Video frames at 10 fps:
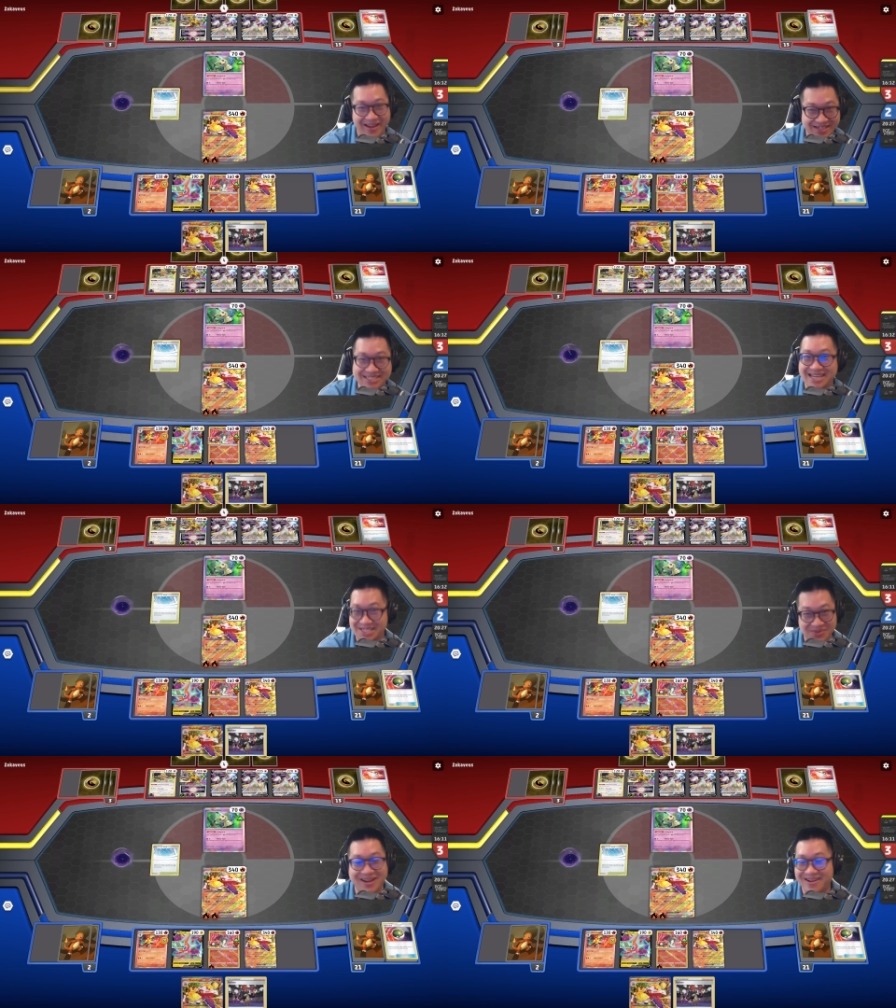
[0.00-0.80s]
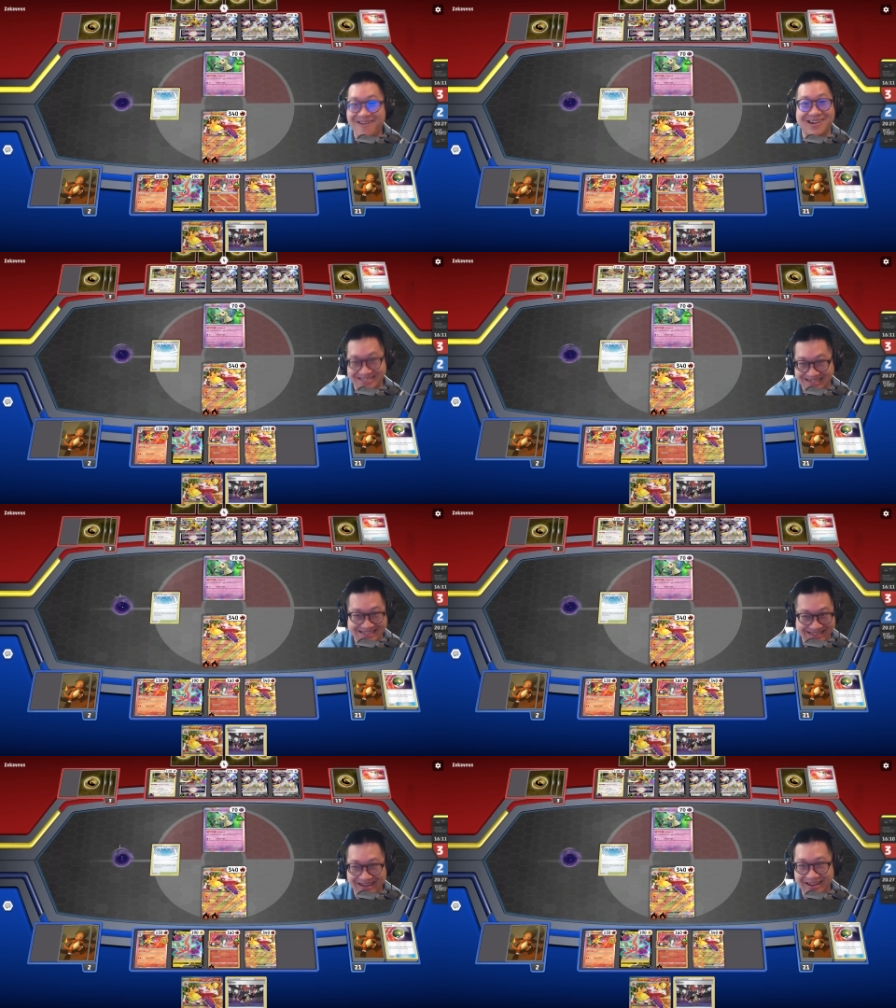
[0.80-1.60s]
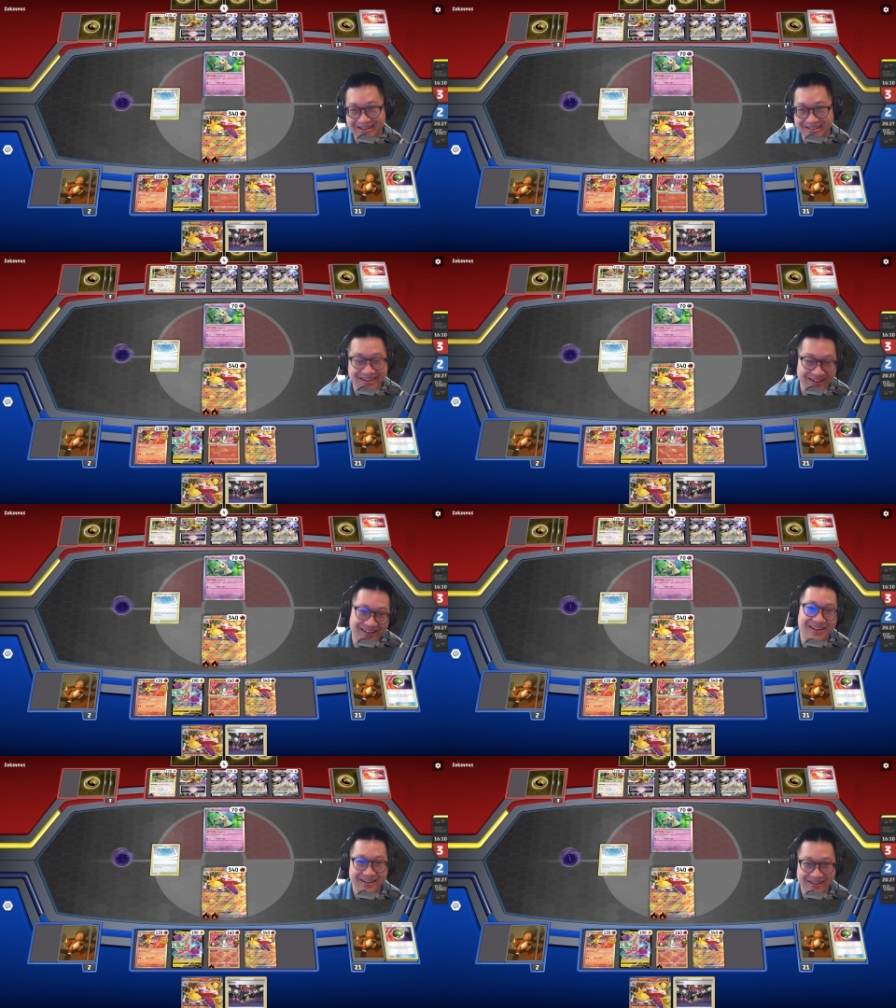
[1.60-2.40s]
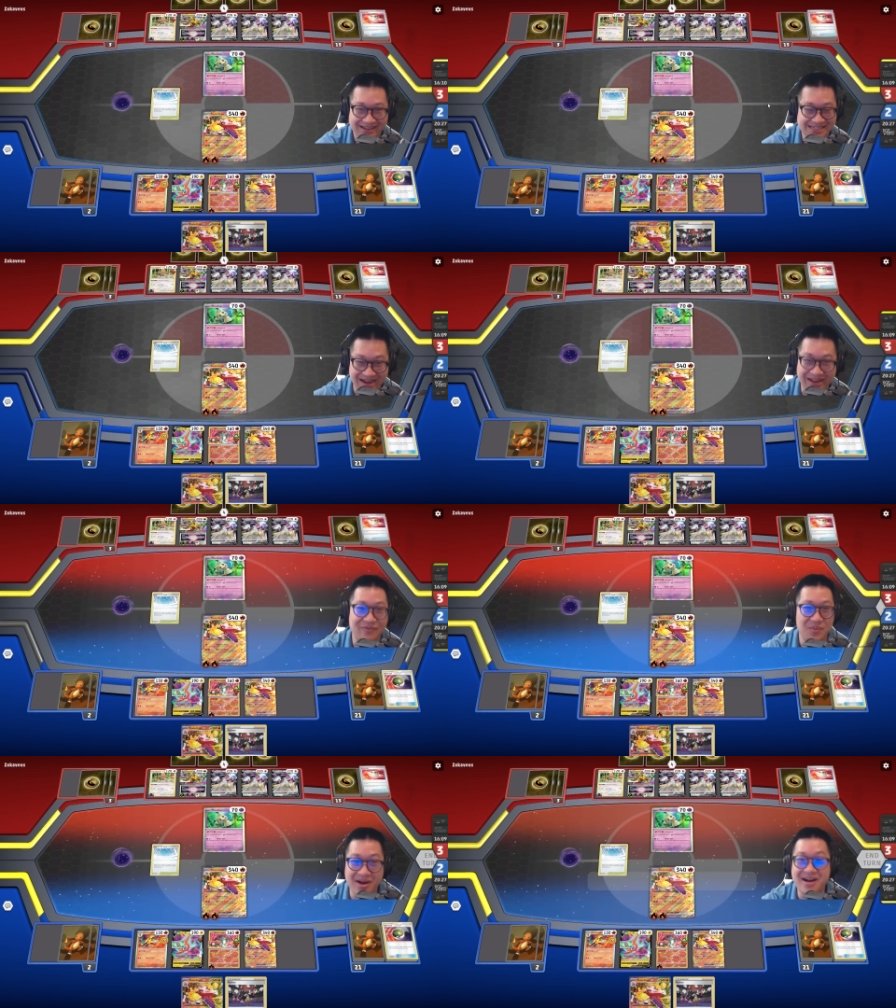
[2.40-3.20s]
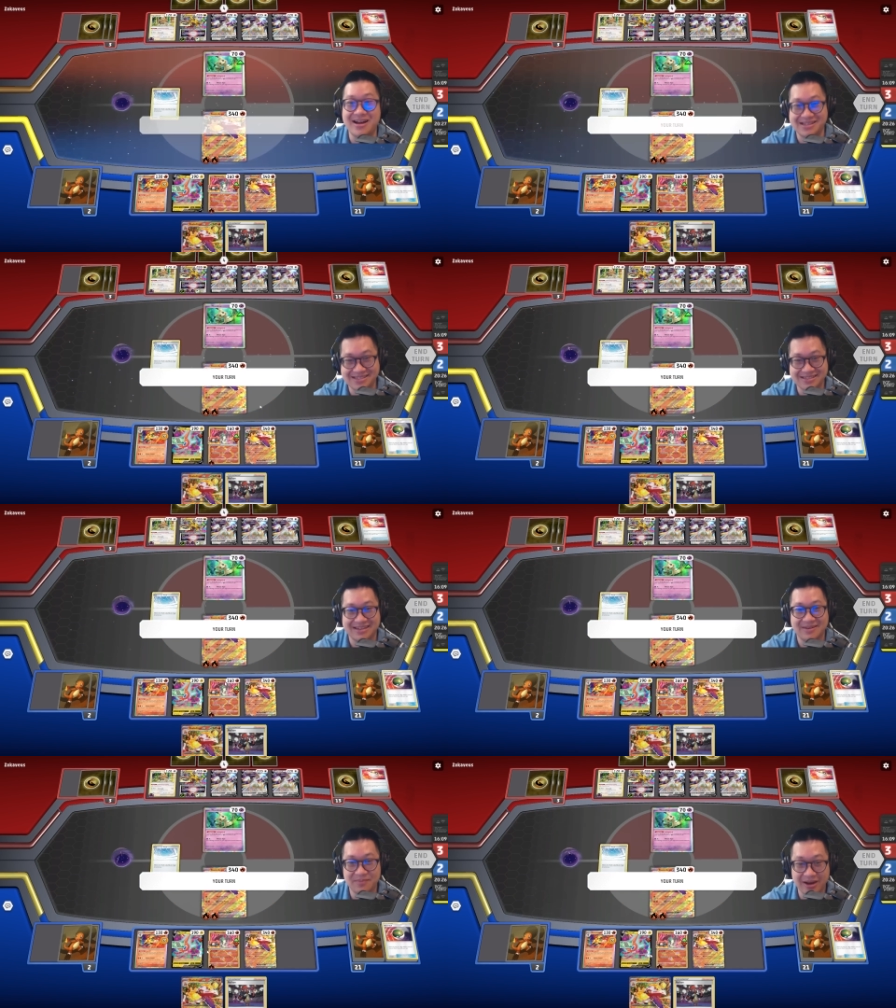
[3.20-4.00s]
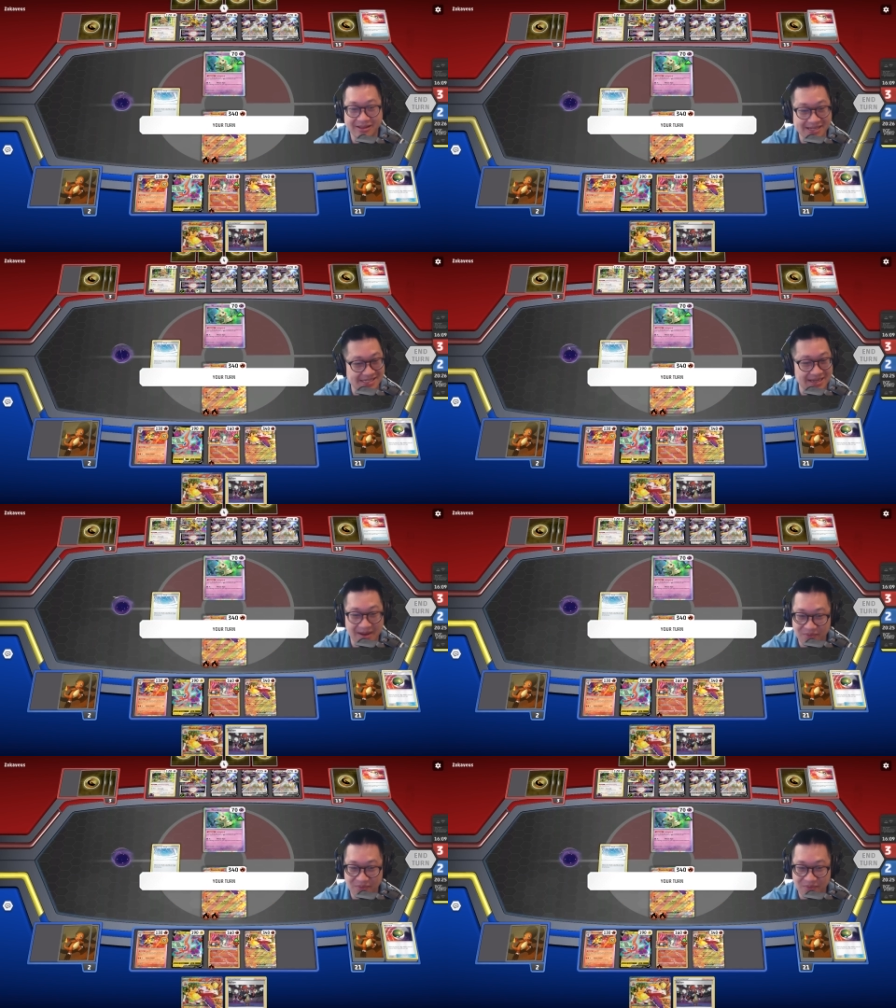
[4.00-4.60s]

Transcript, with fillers: he just had too many Arceus in hand. He's looking for boss, but it doesn't come